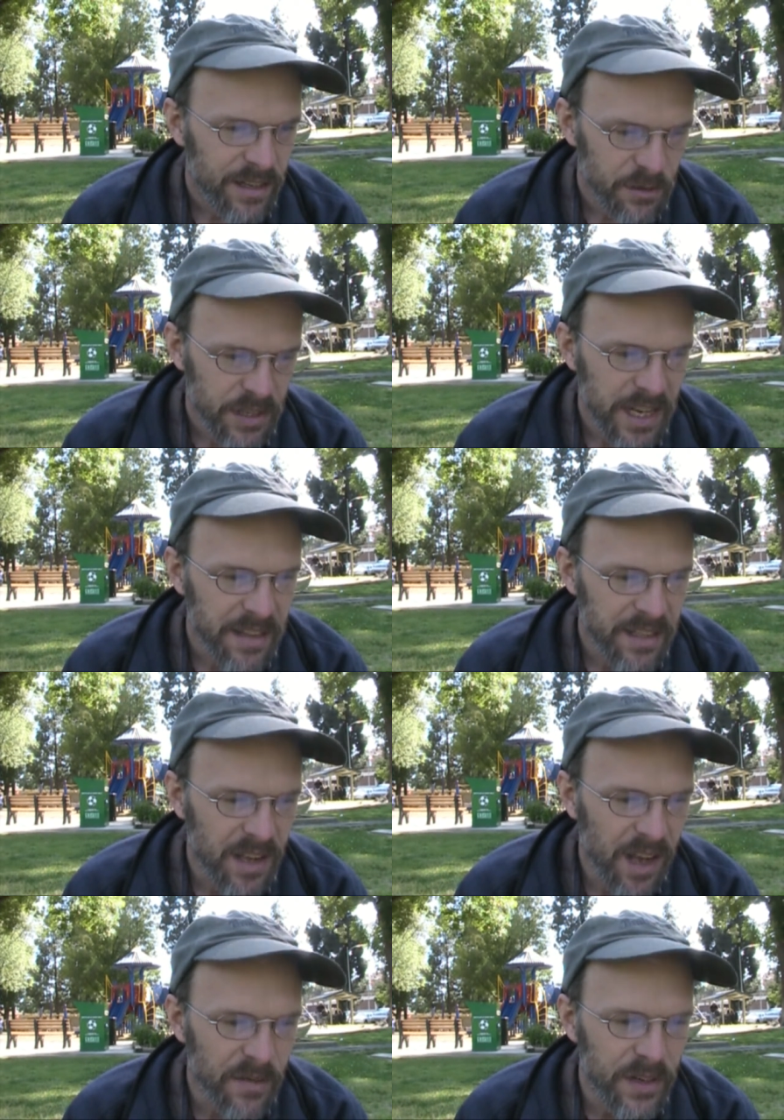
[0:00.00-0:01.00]
To retain this
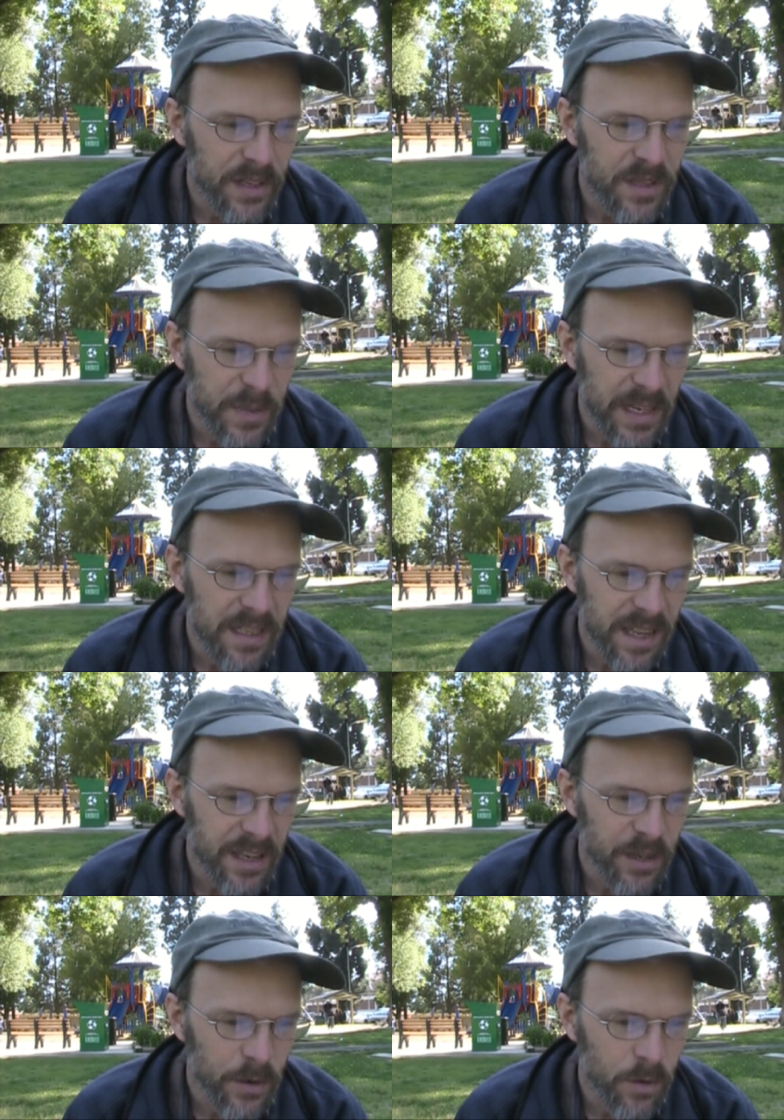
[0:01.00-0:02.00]
confidence means
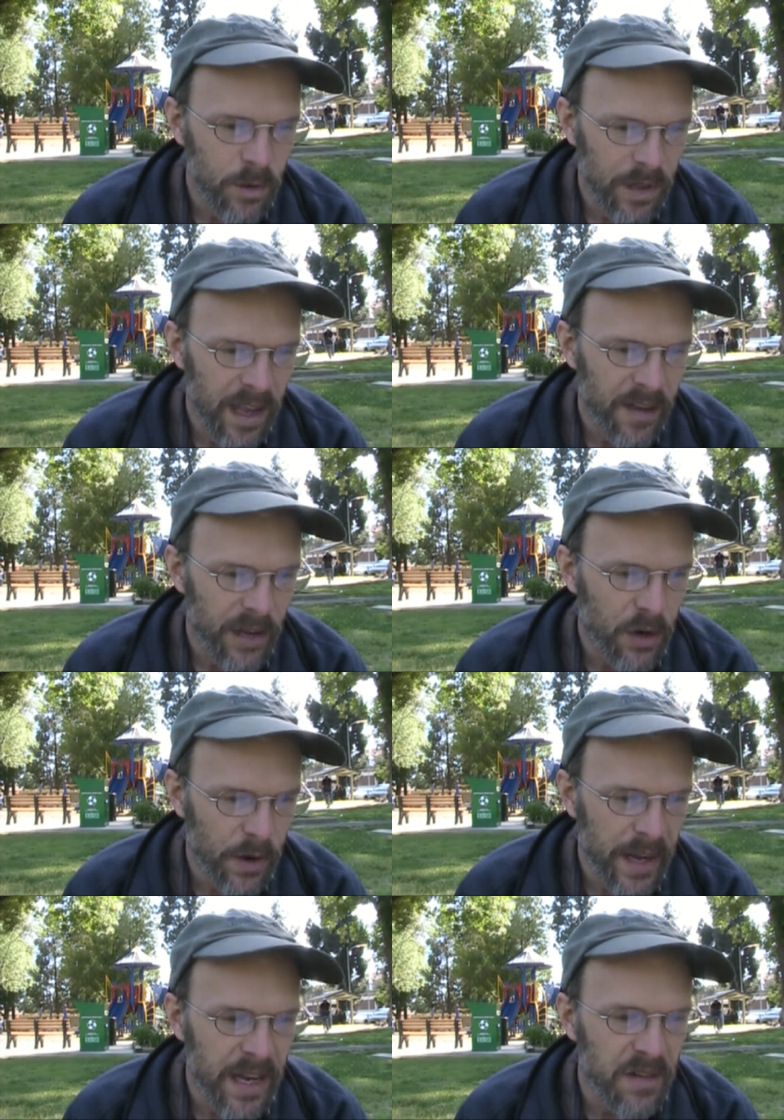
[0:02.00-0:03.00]
that you will have a
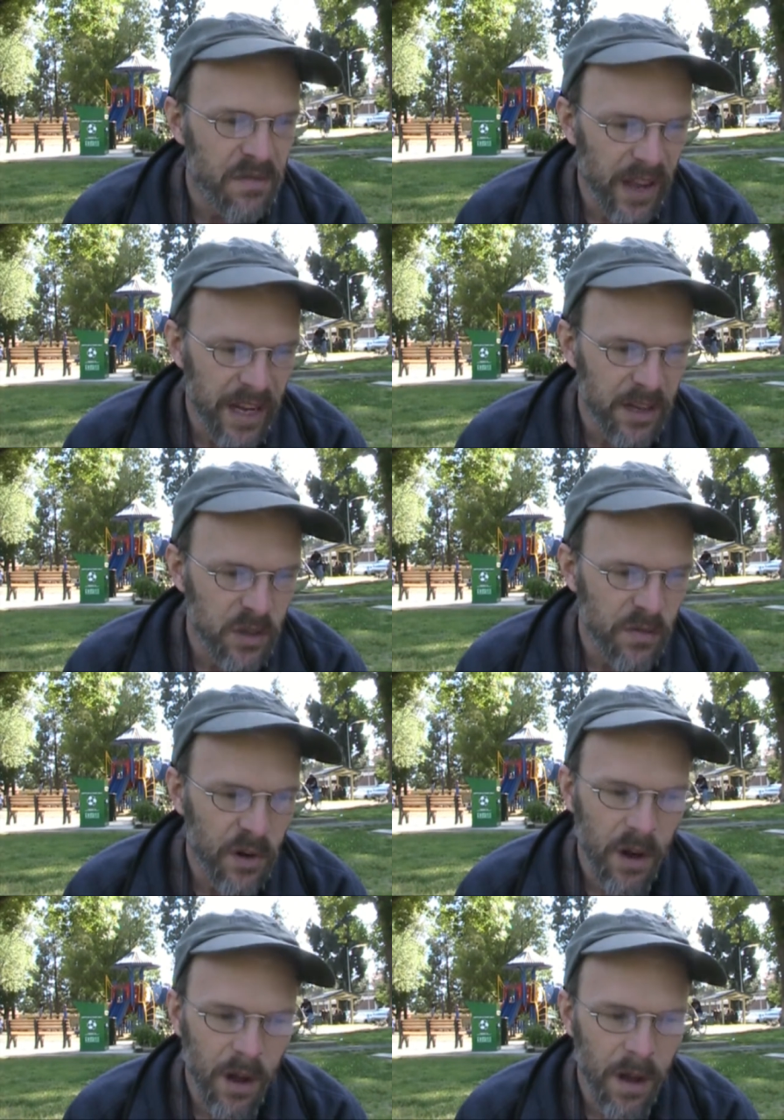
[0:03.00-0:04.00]
great advantage
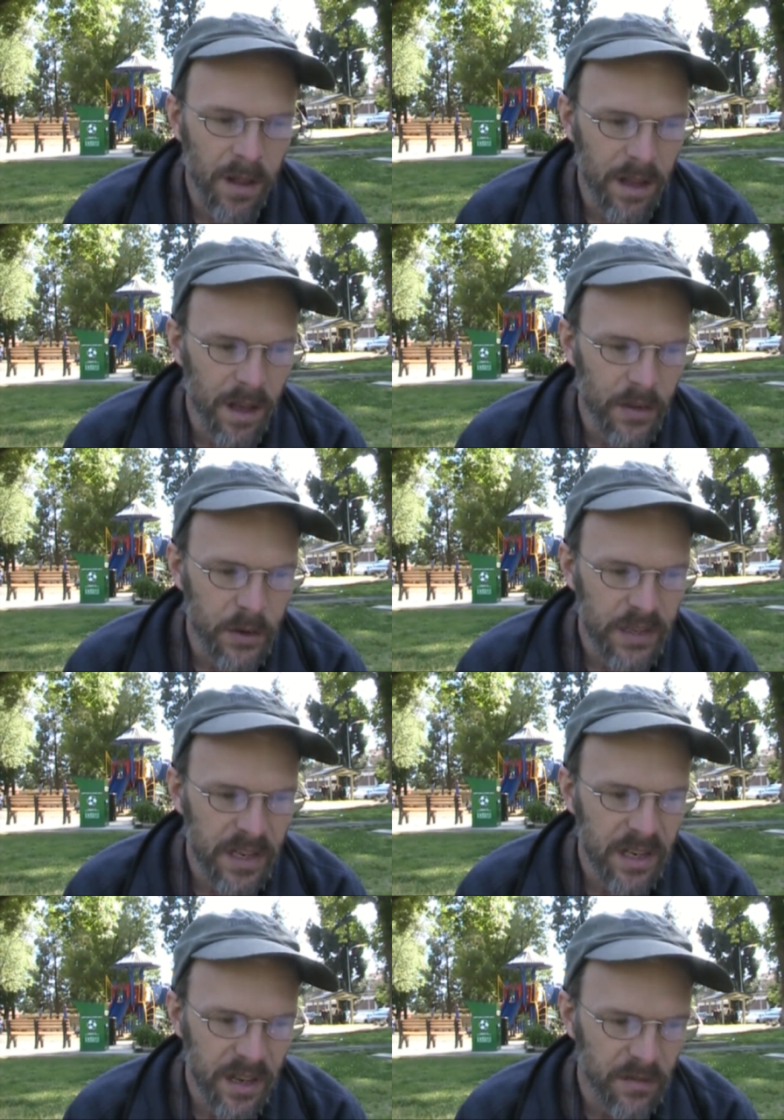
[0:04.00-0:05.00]
over all others
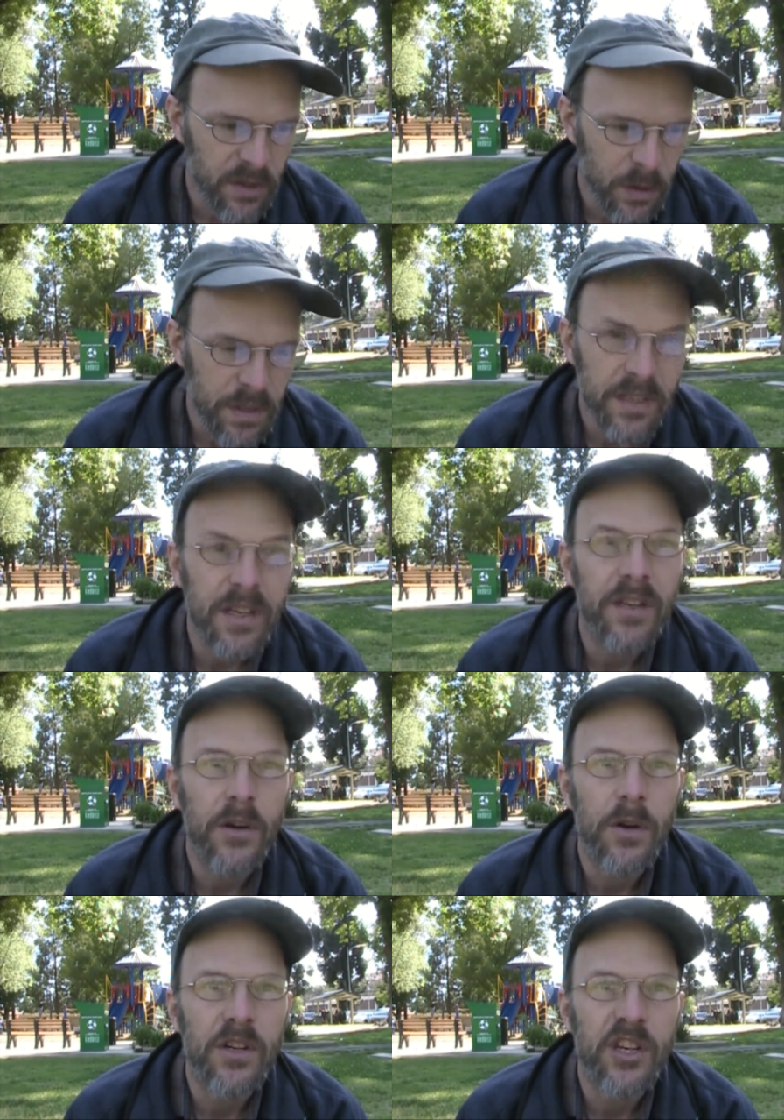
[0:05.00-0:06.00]
in influencing
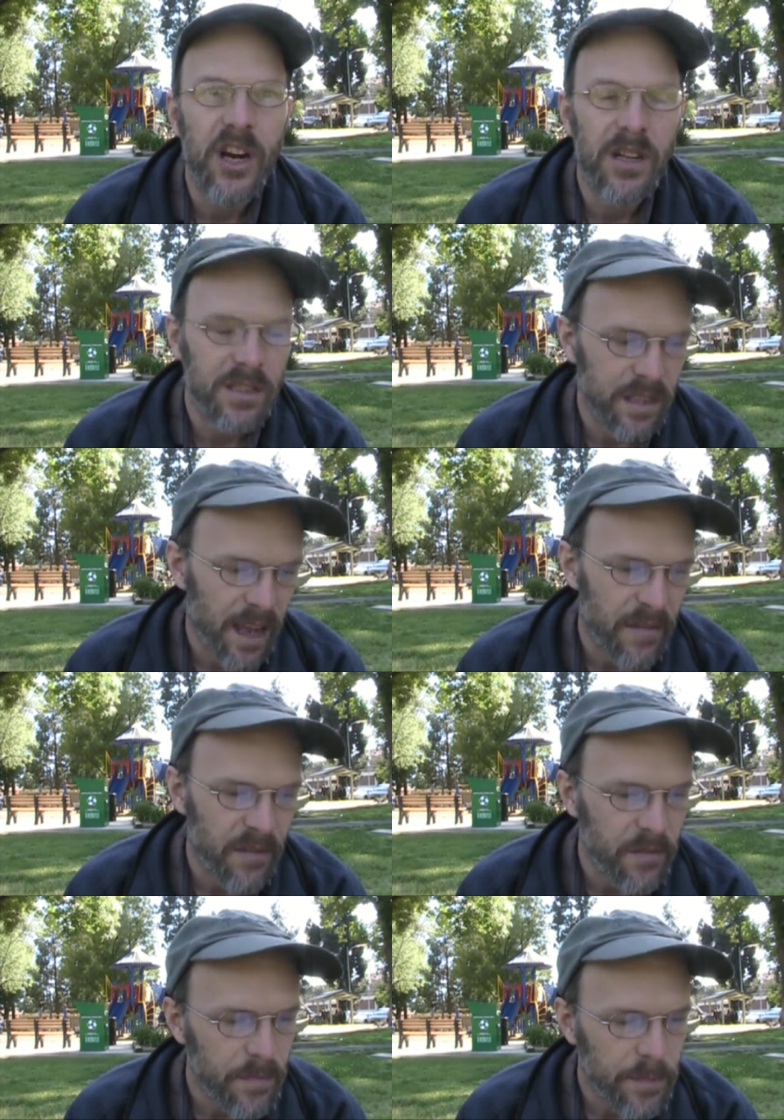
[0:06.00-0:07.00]
your child's
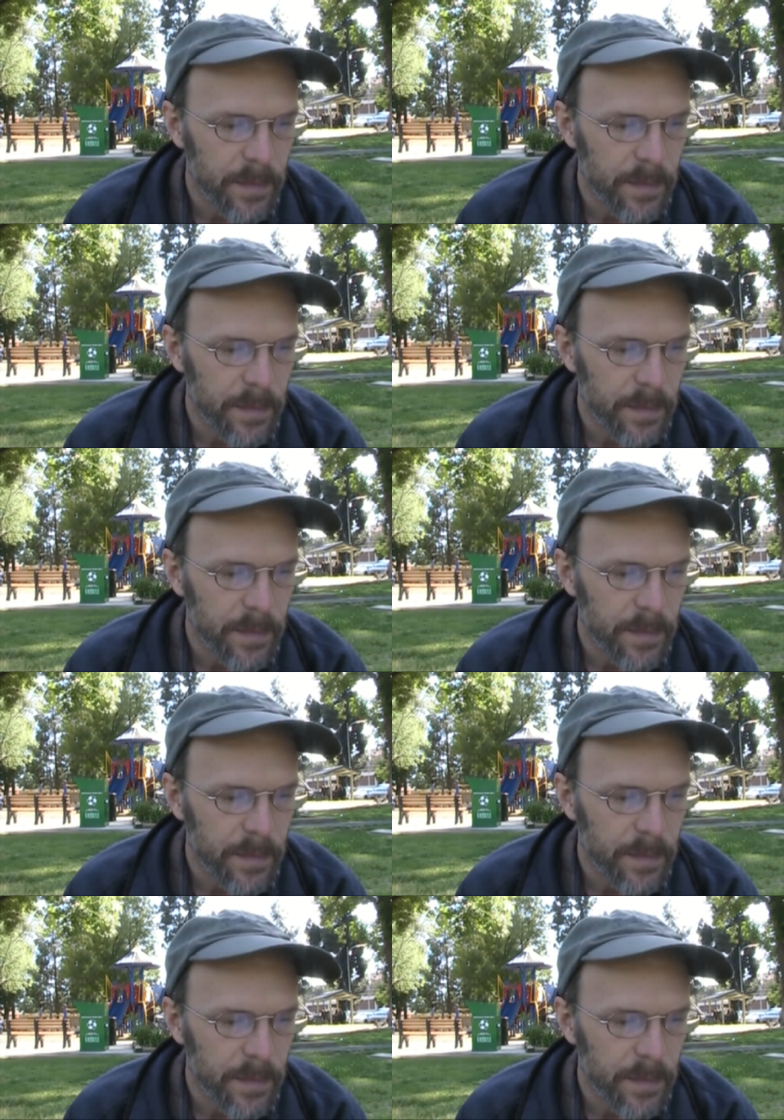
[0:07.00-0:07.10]
life.